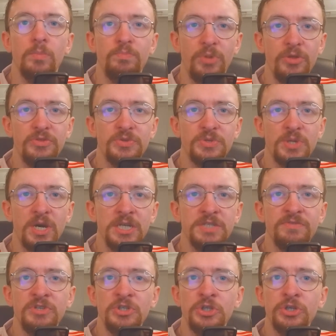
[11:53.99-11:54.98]
Both sides
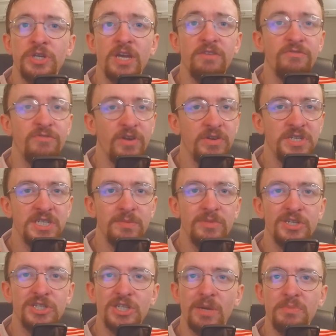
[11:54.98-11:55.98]
have endured a very
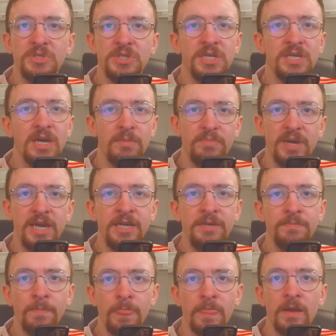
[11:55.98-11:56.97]
similar Champions League campaign,